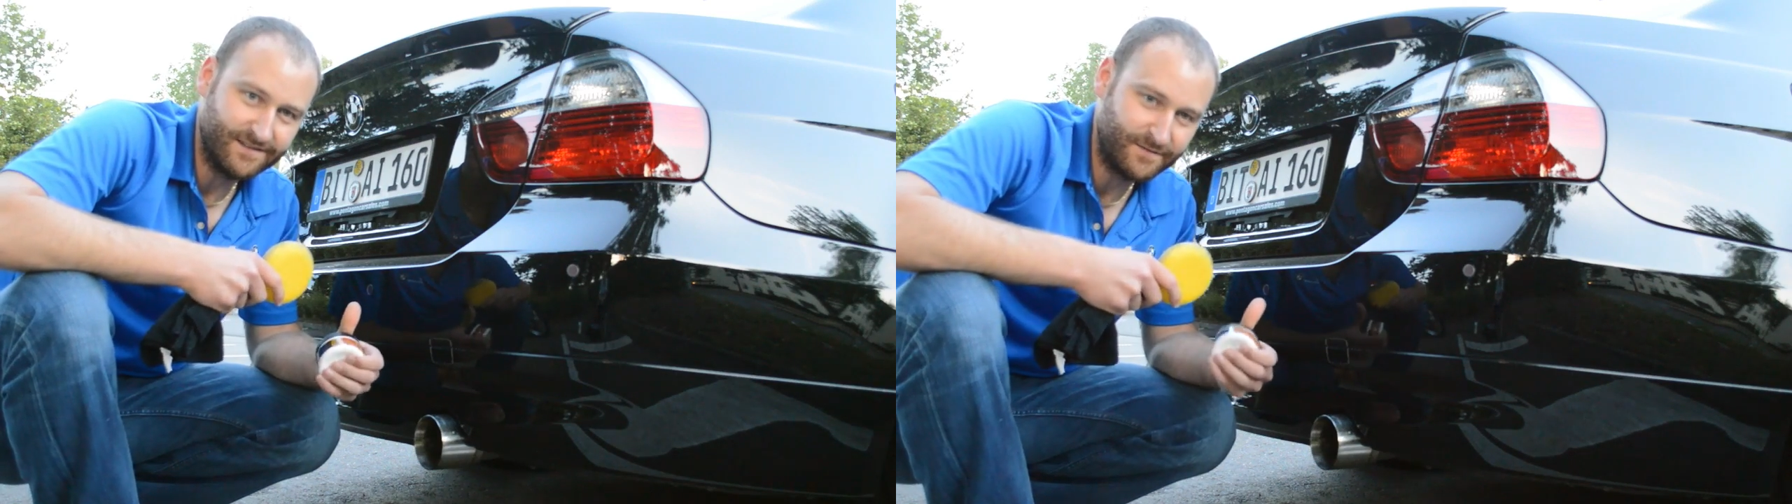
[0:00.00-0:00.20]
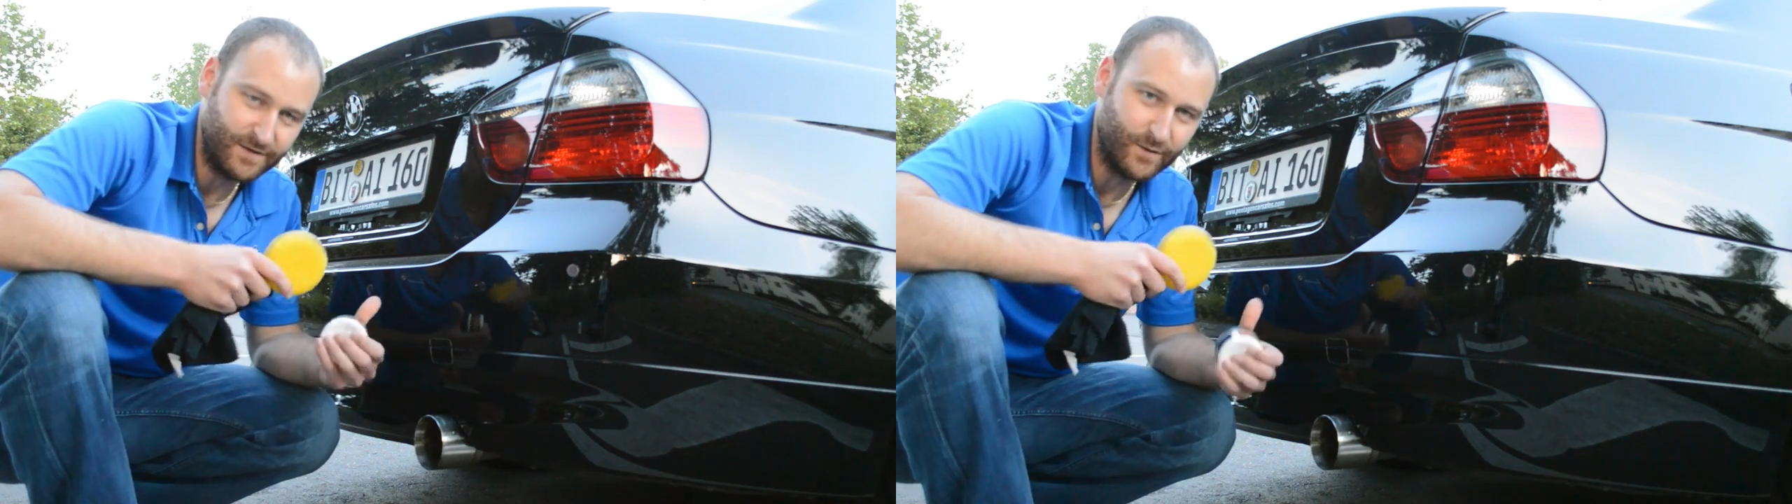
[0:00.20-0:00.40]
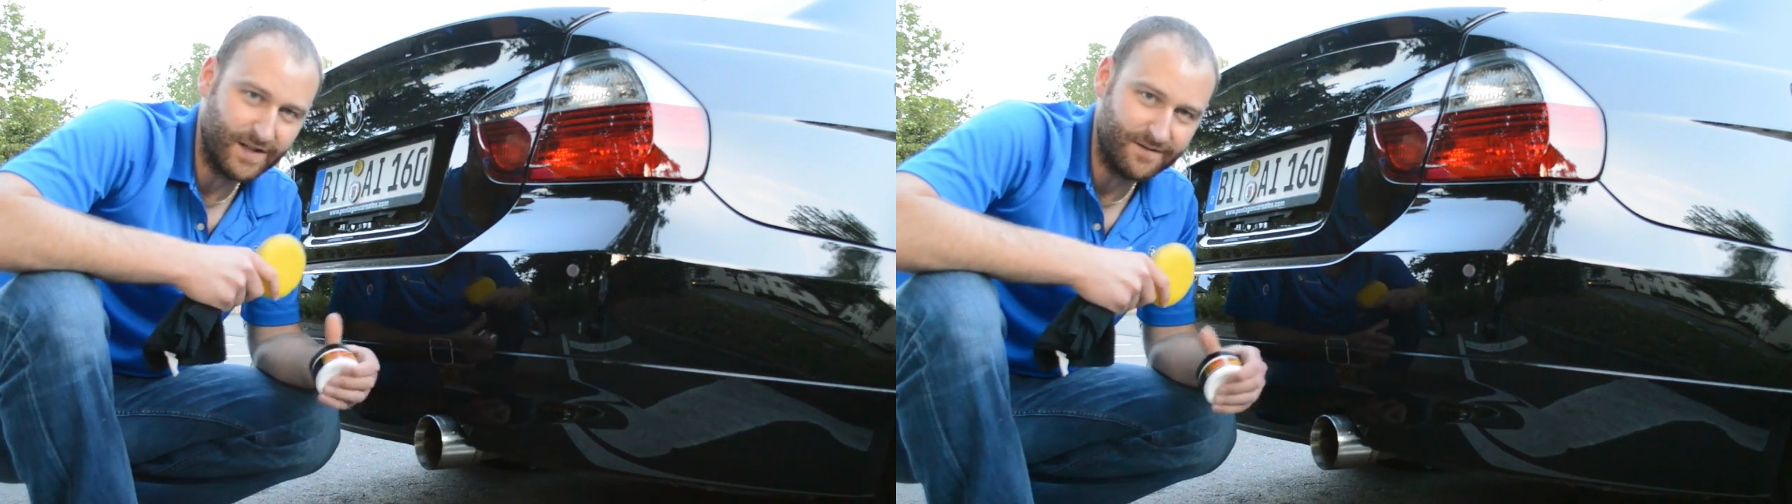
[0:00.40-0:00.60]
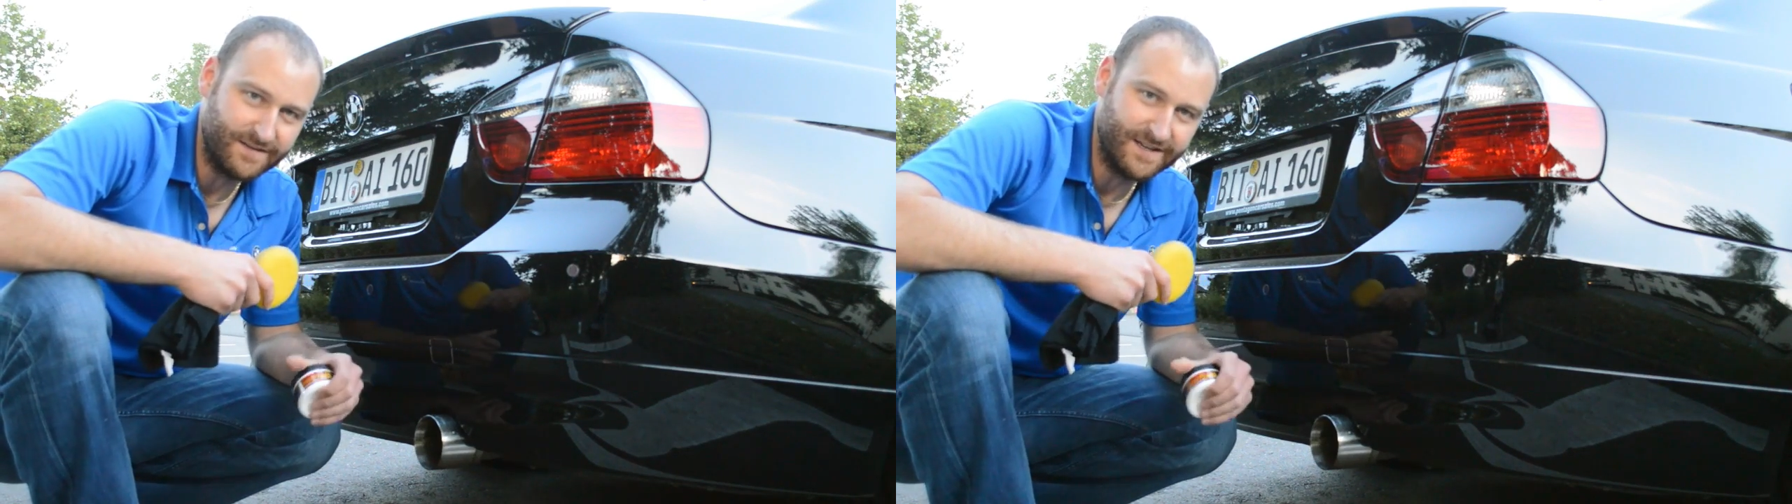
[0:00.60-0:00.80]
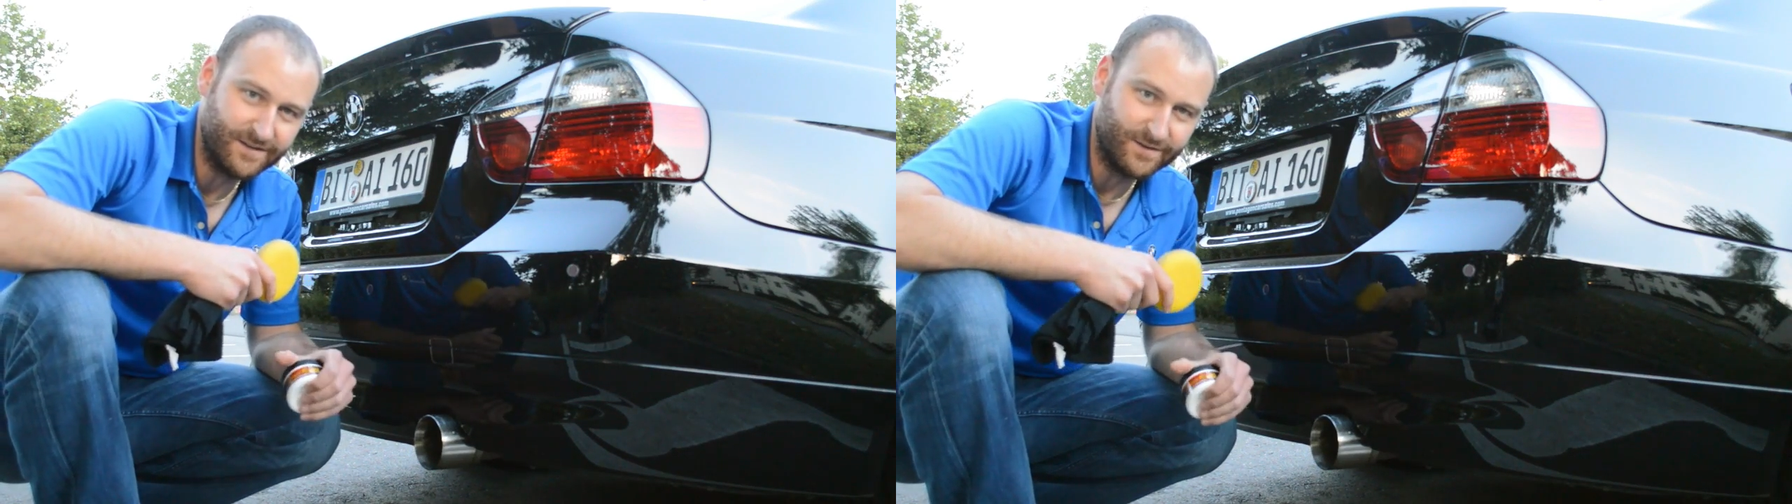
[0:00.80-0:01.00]
a few other
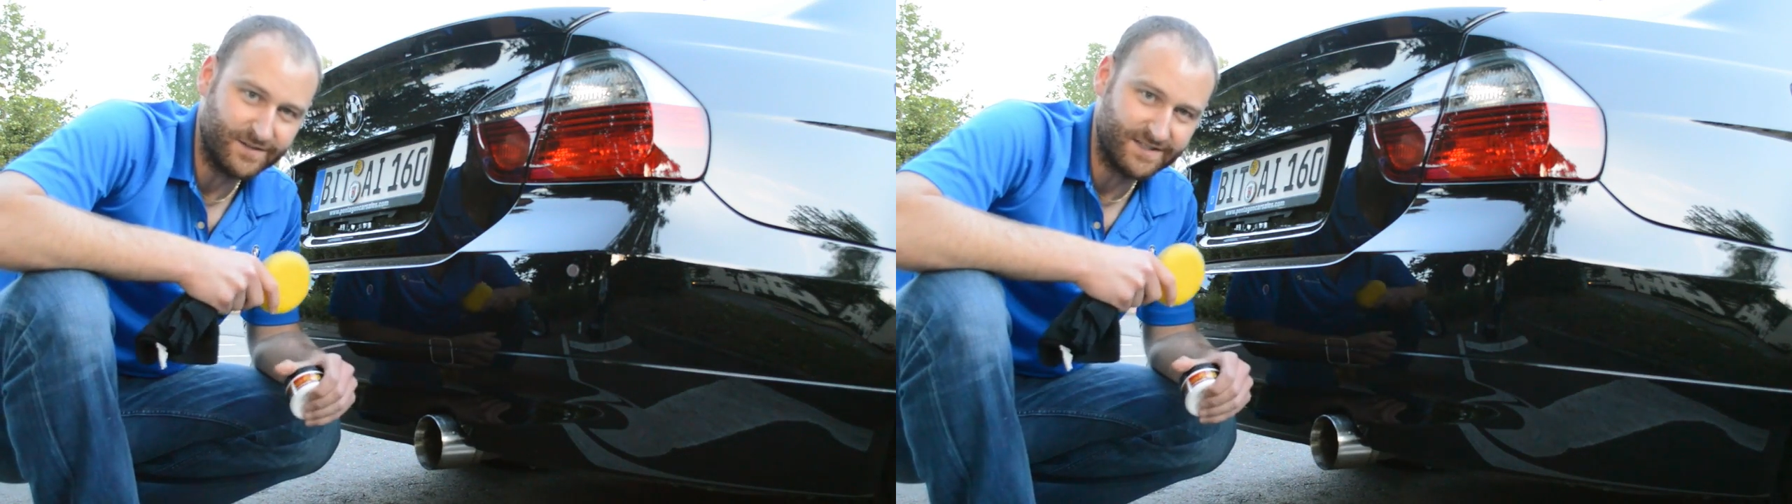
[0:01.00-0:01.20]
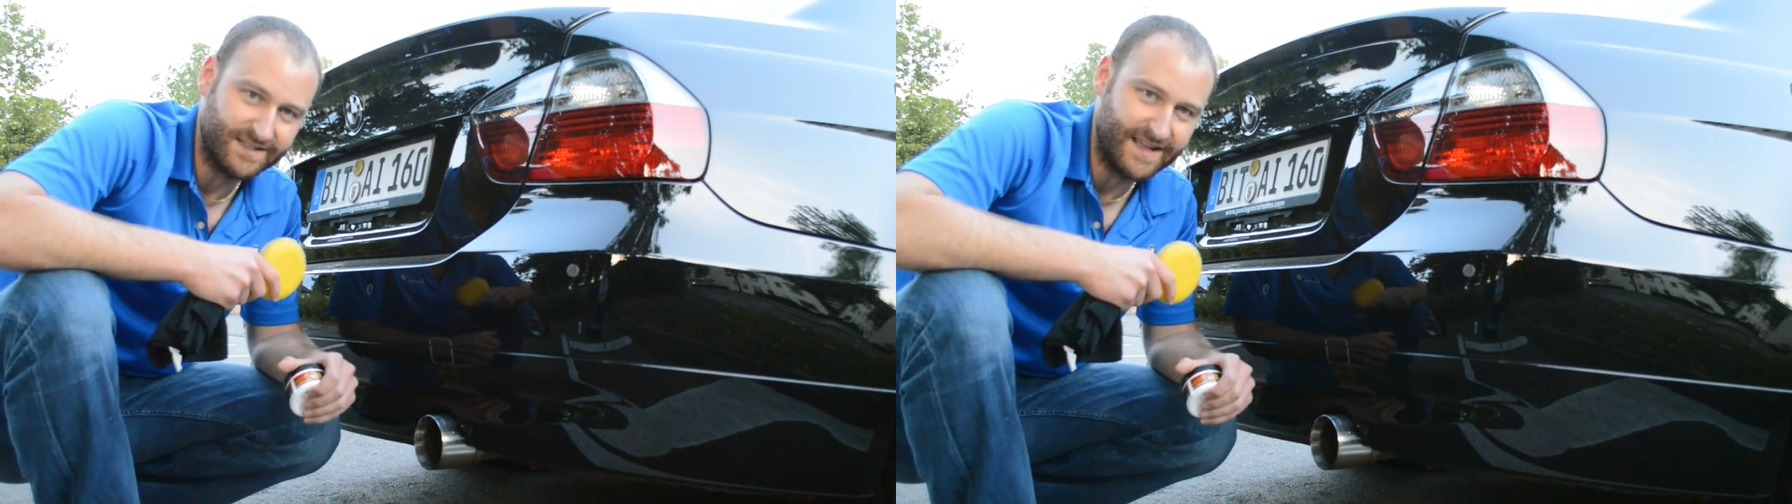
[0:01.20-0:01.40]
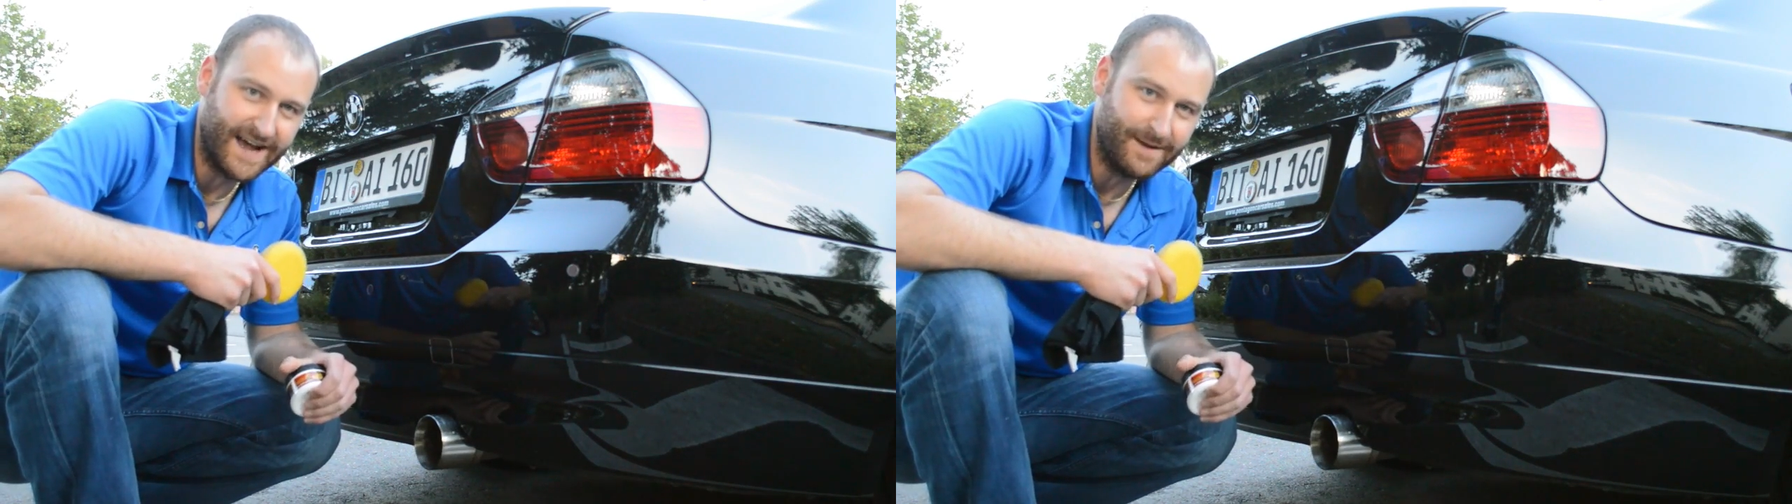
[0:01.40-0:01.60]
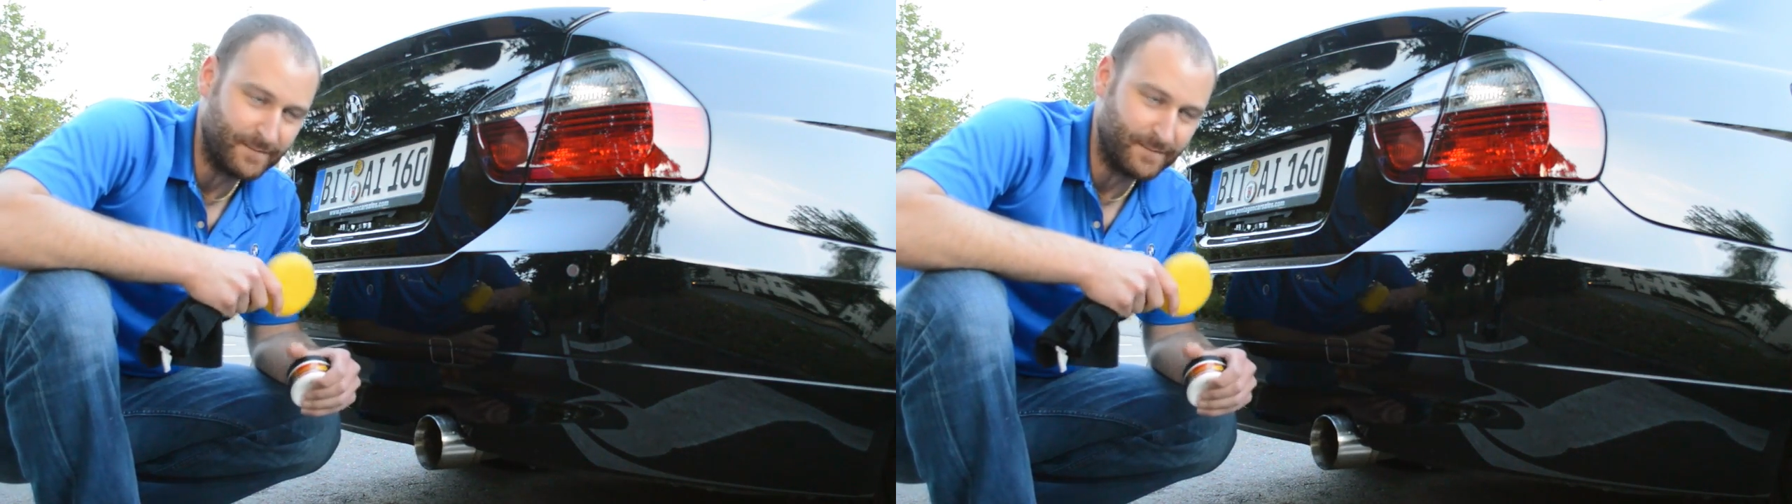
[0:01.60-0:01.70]
vehicles in that,